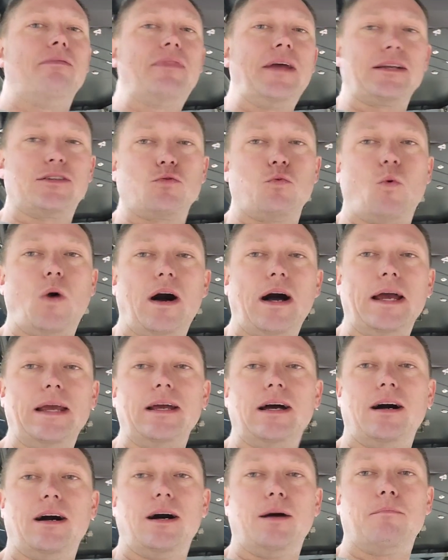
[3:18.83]
that's
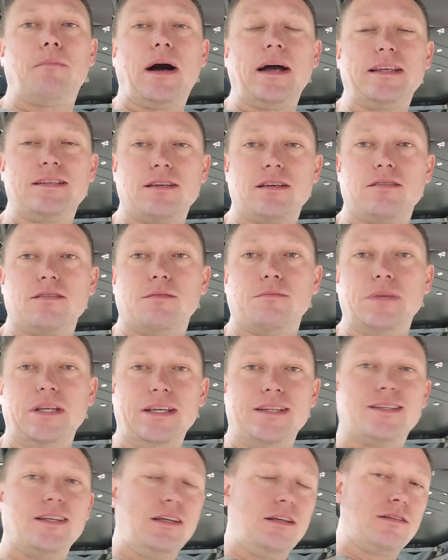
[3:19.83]
why uh, my
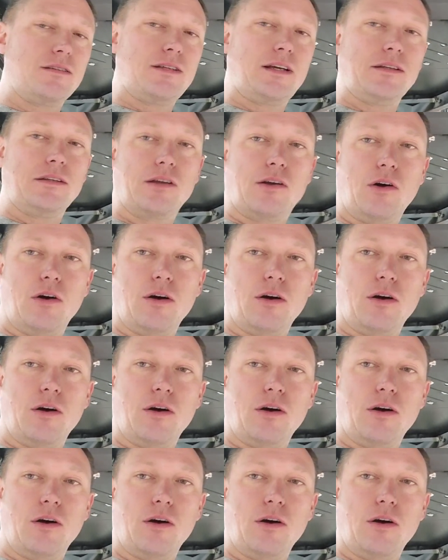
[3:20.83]
system is inside